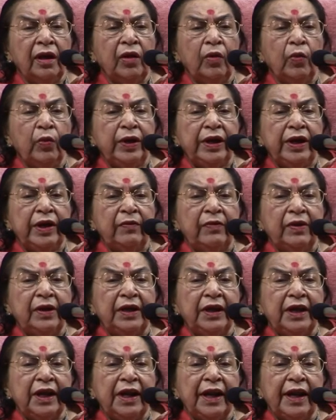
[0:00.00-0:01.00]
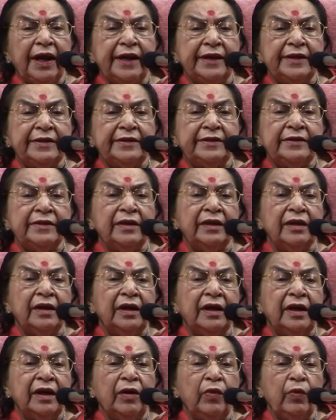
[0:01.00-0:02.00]
We never realize
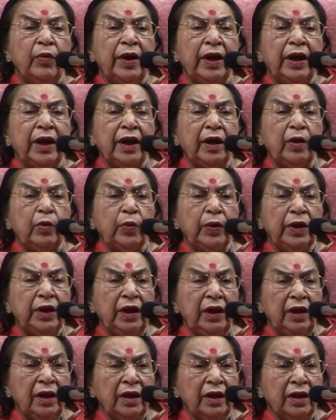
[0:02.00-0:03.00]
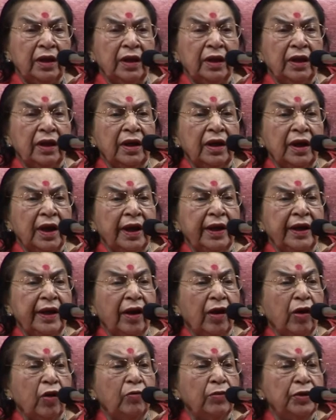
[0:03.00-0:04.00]
where are we and
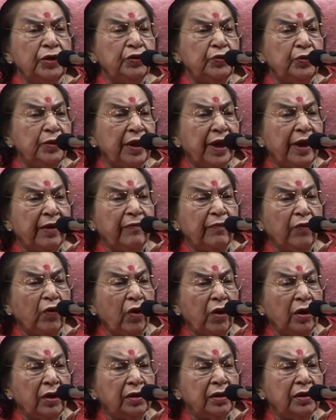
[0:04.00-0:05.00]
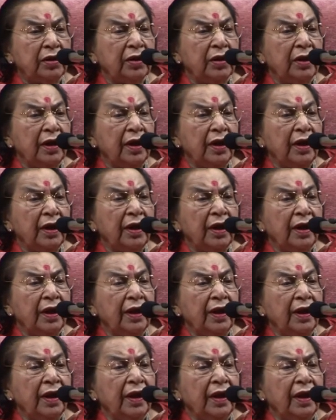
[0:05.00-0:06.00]
how much we have got.
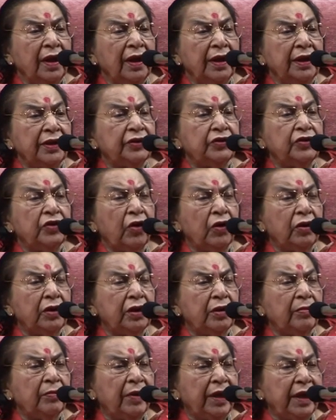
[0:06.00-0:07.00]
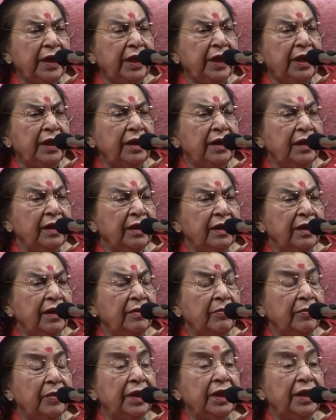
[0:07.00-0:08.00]
It's not the money,
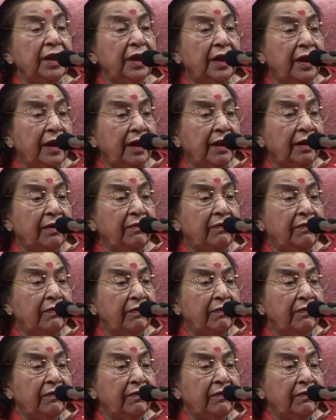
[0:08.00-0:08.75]
but the love.